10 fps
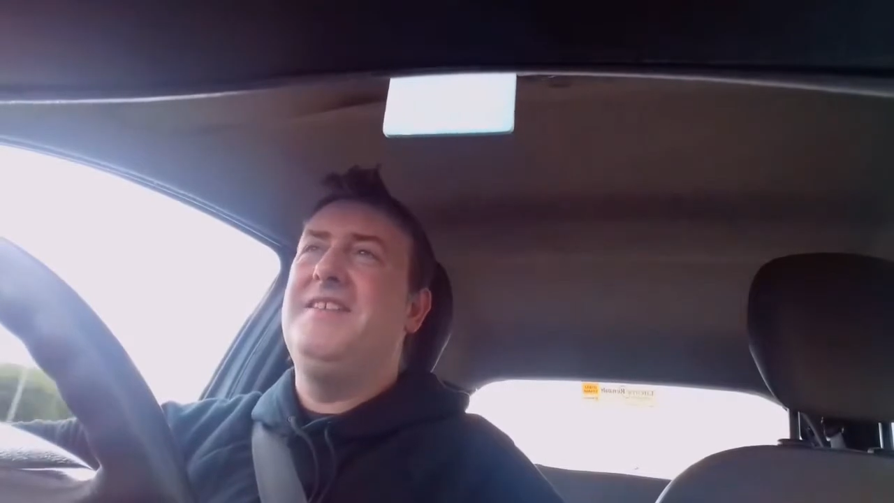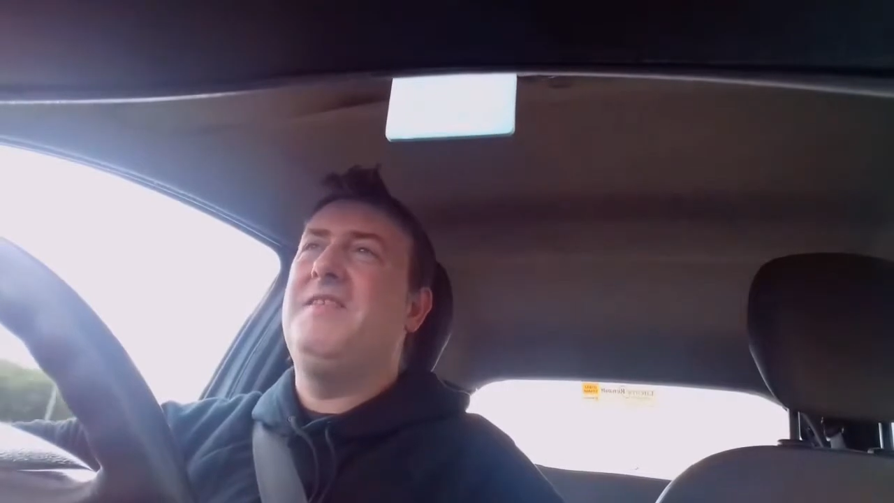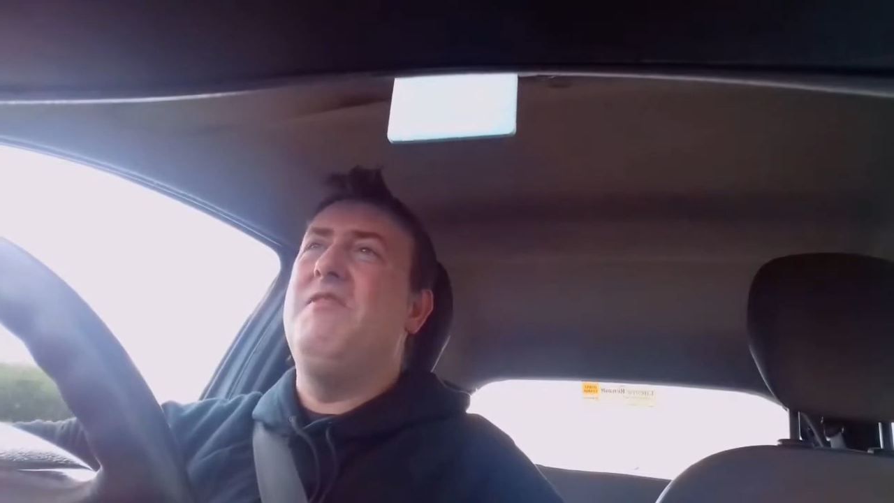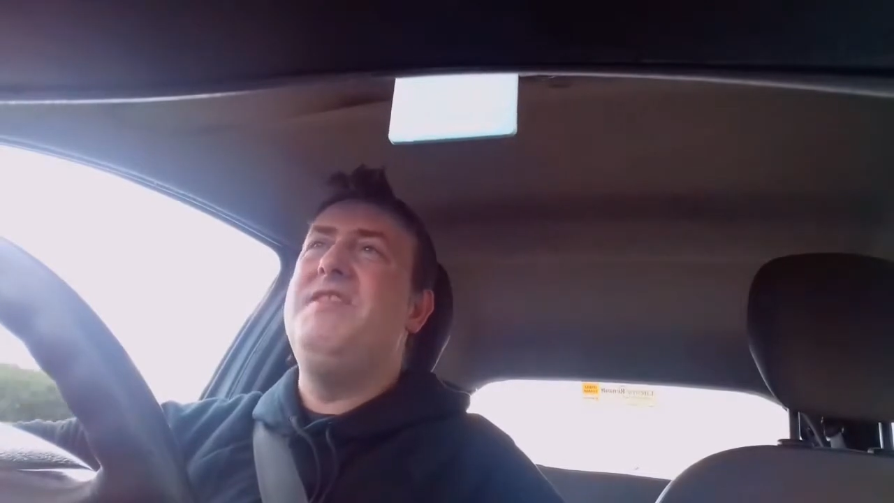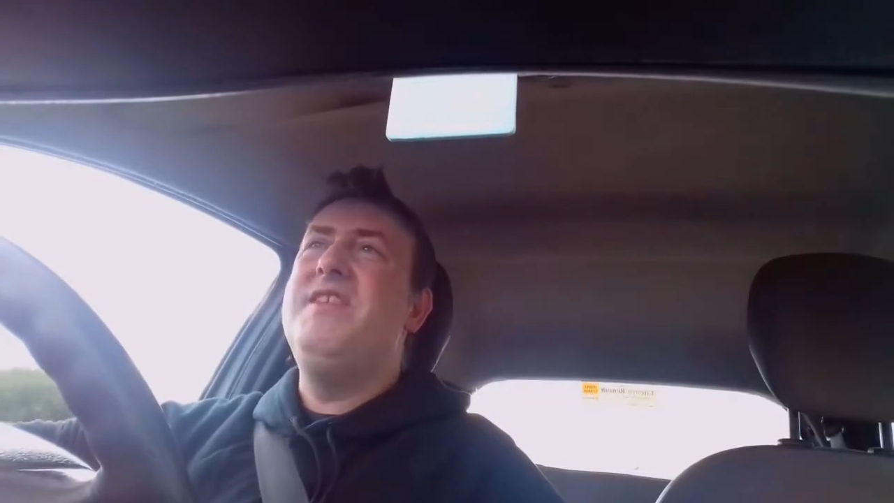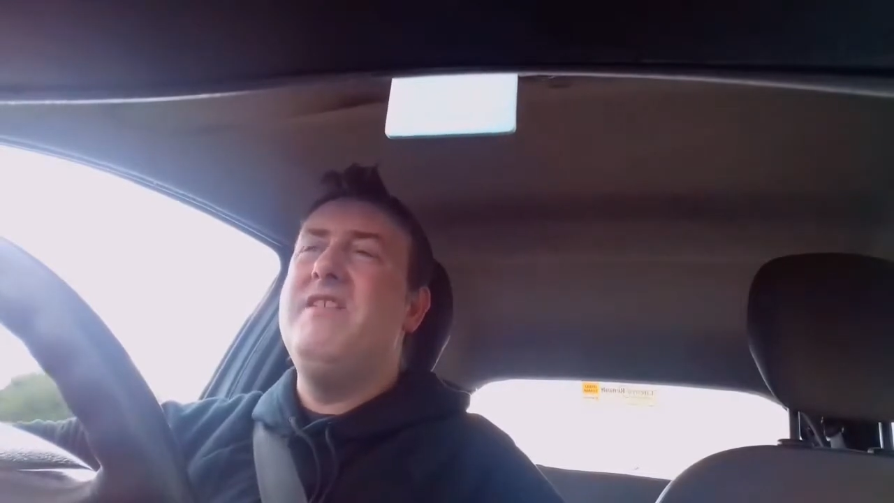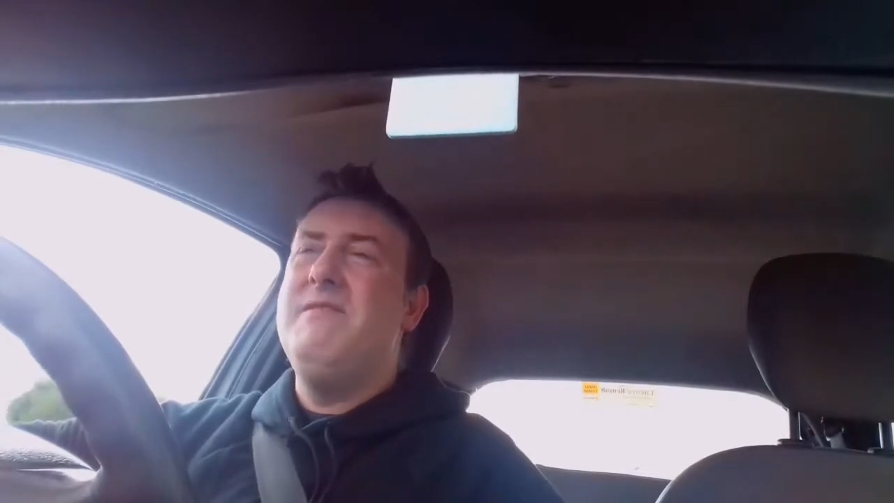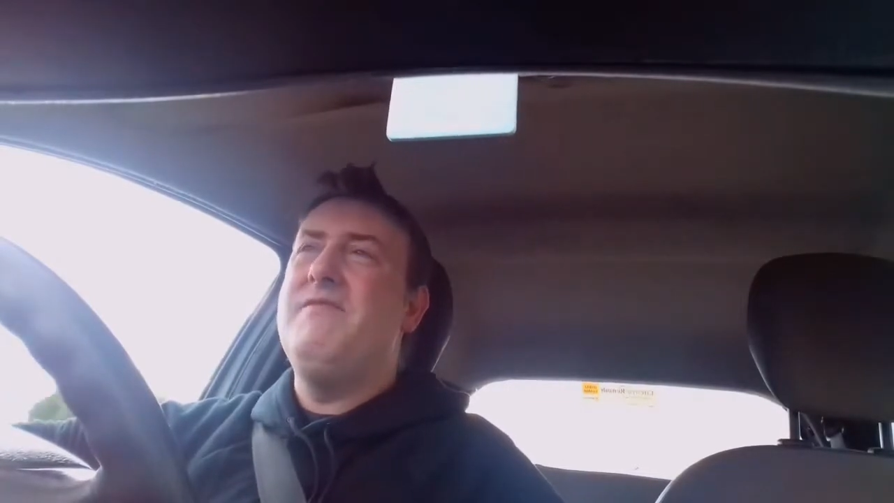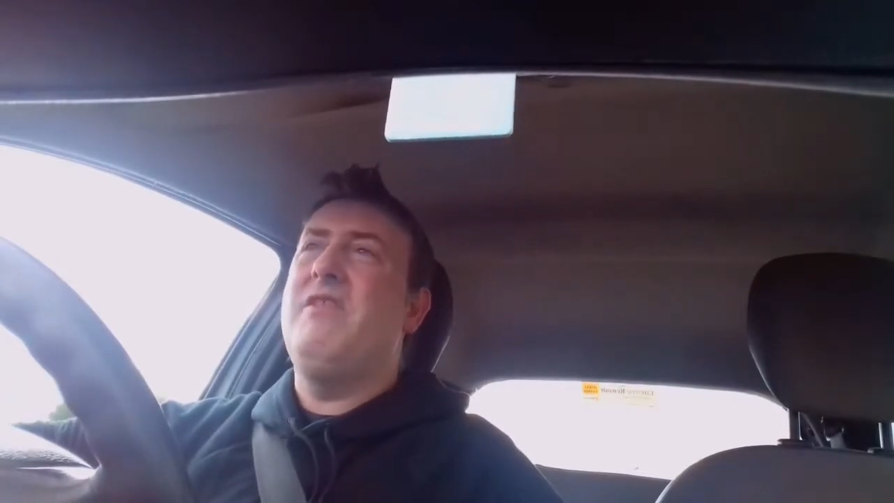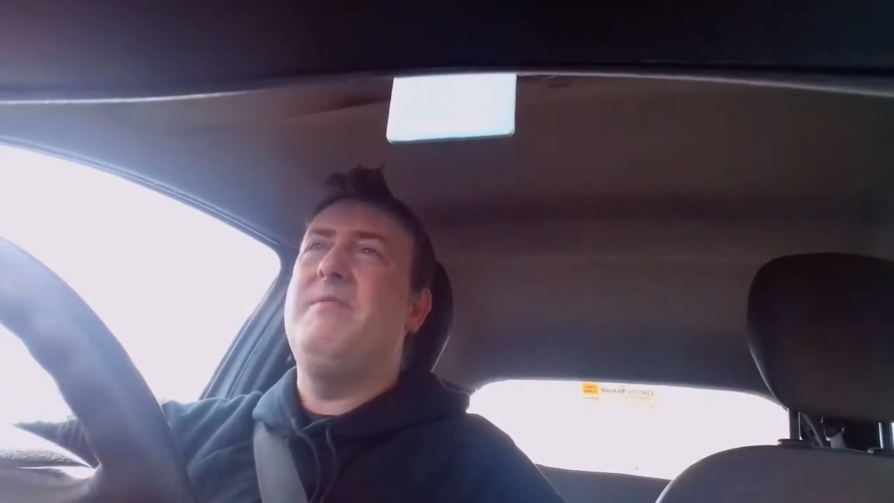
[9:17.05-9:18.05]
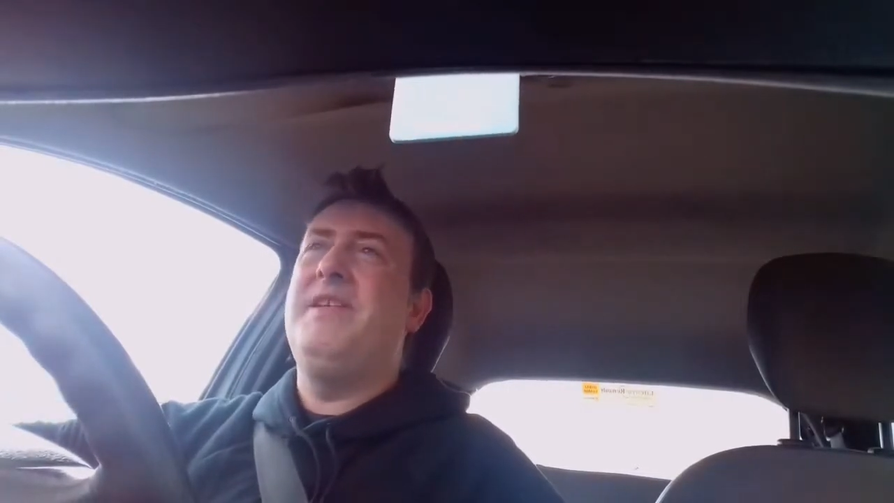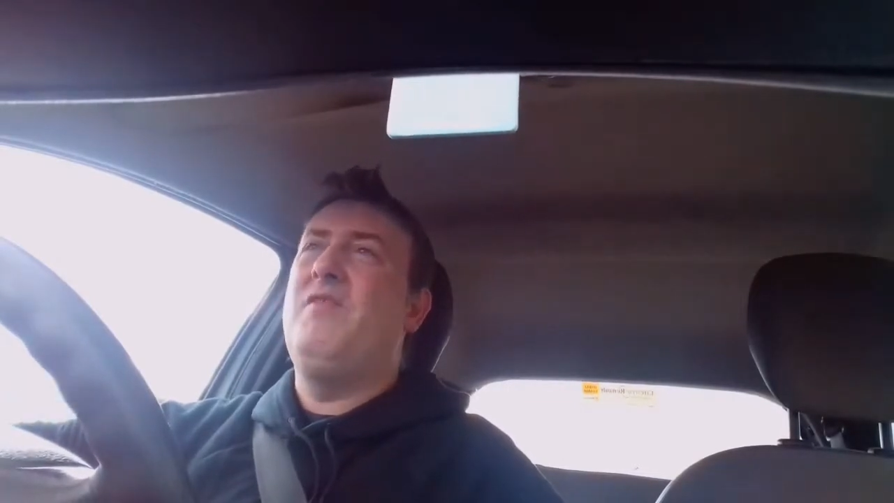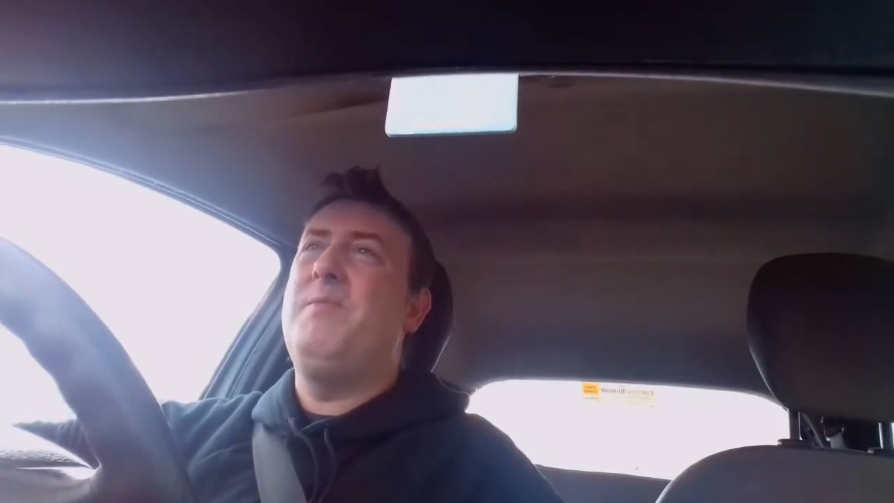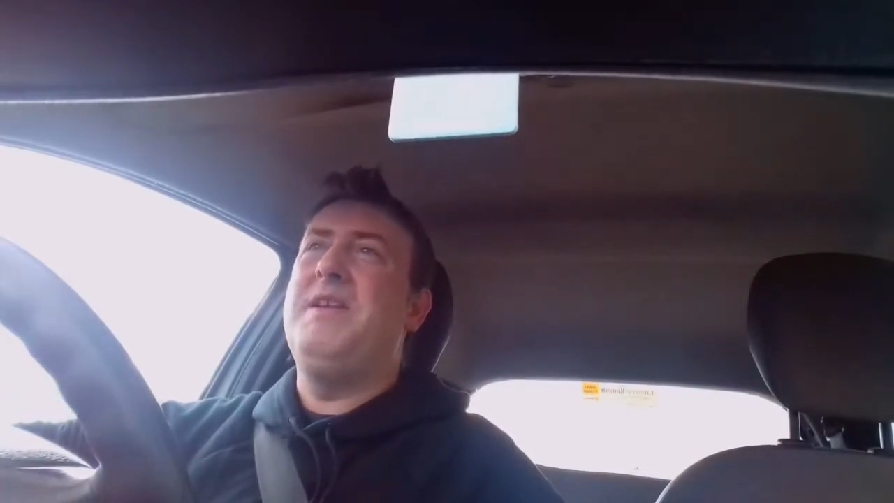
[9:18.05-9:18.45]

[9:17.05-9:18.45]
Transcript: it's got no environmental